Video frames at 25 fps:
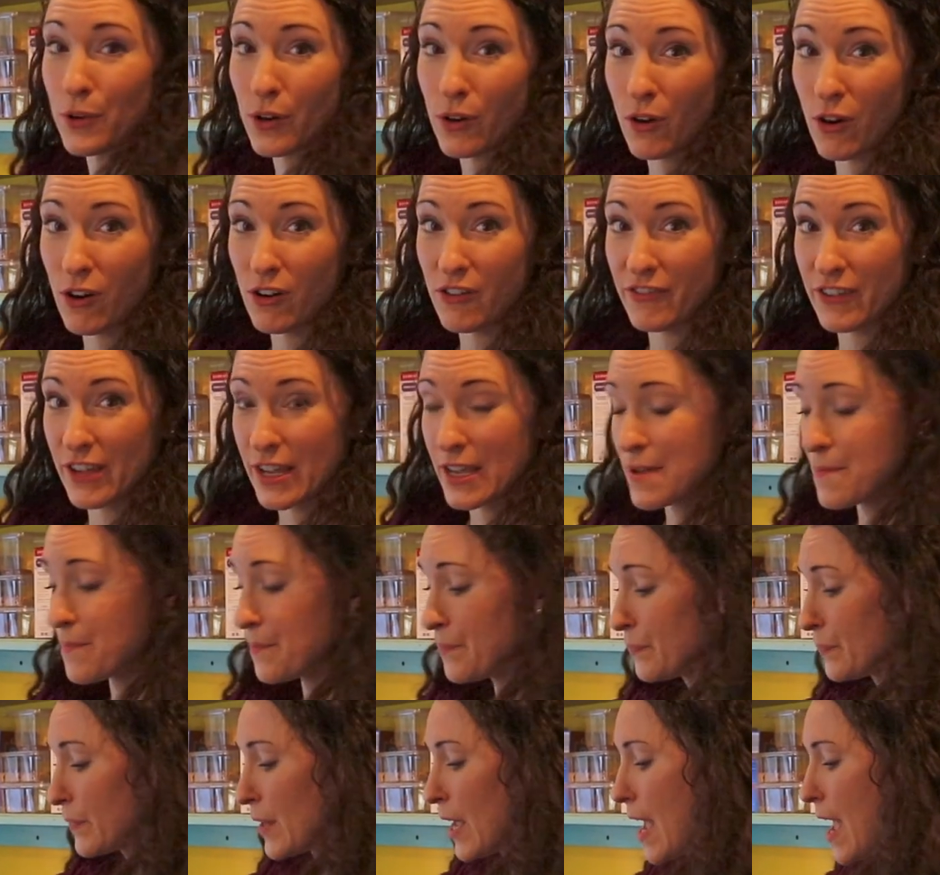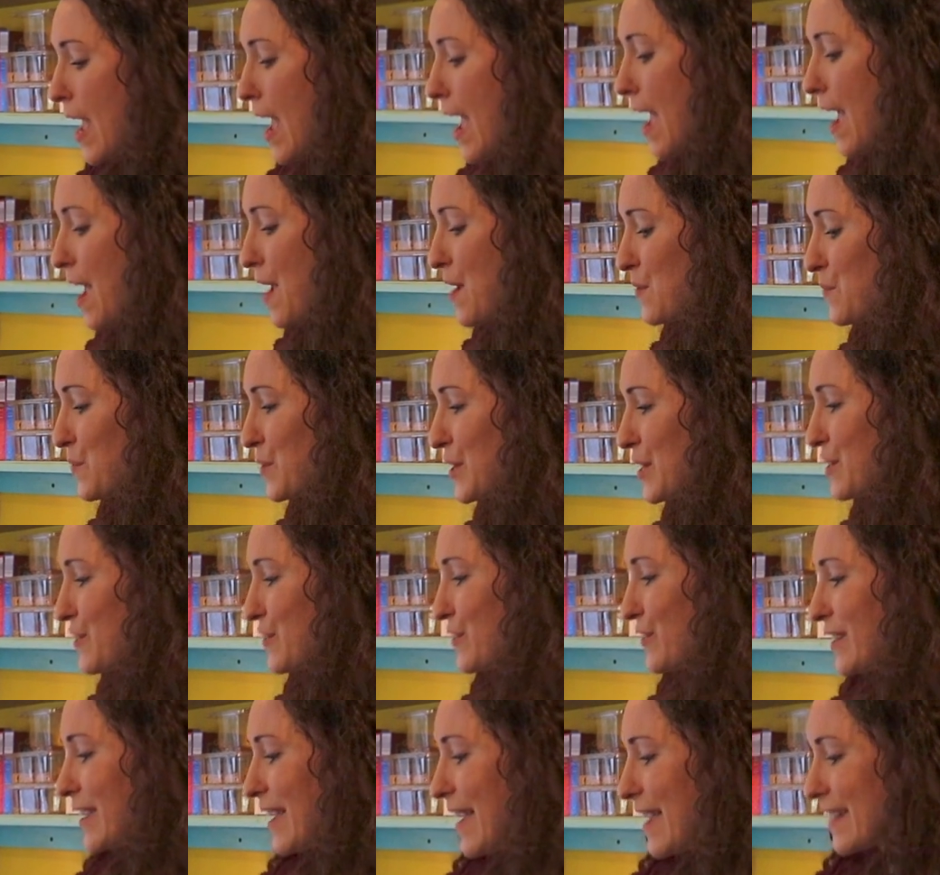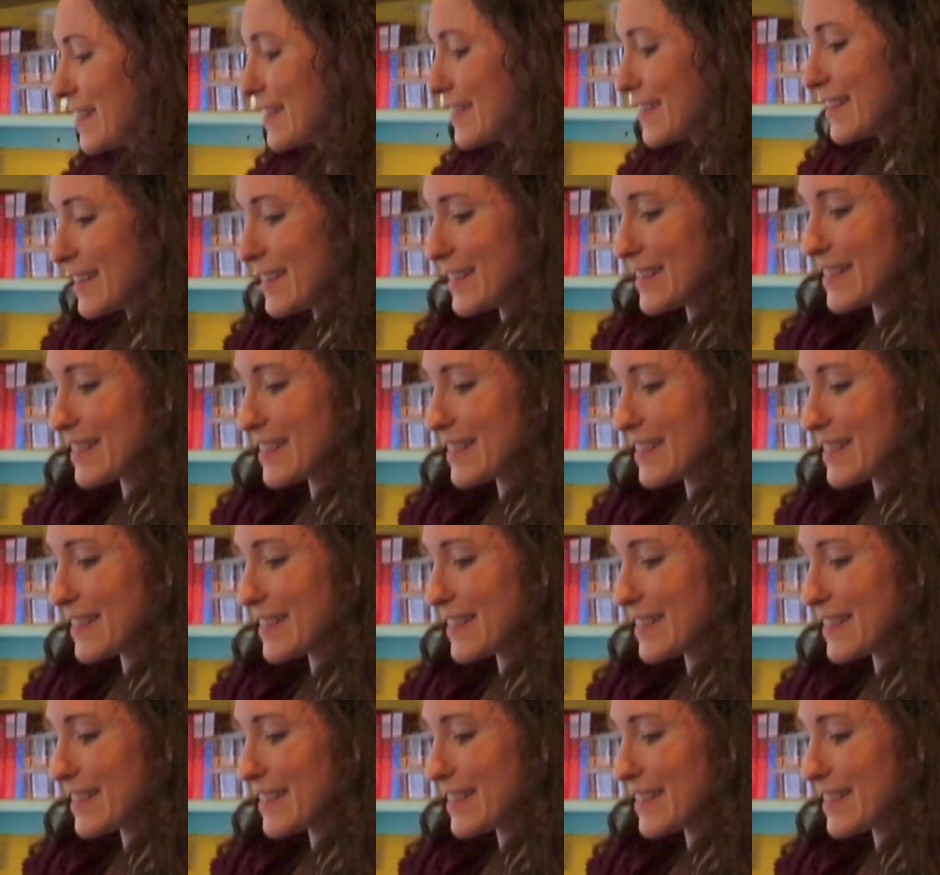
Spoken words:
our RV, and we created this